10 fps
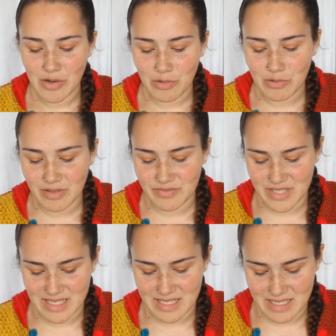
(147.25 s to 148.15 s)
All of
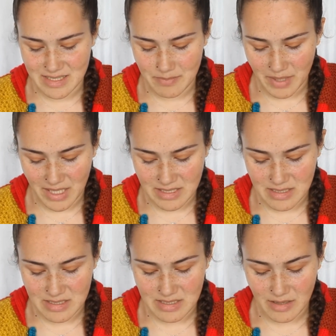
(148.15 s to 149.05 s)
Jessie's
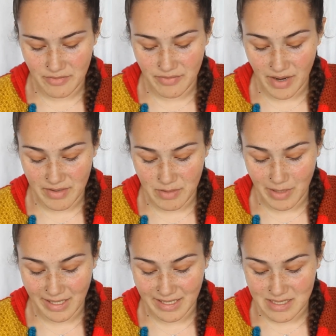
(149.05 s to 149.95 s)
patterns are very
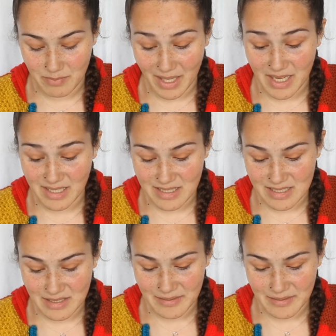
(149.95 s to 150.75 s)
well explained.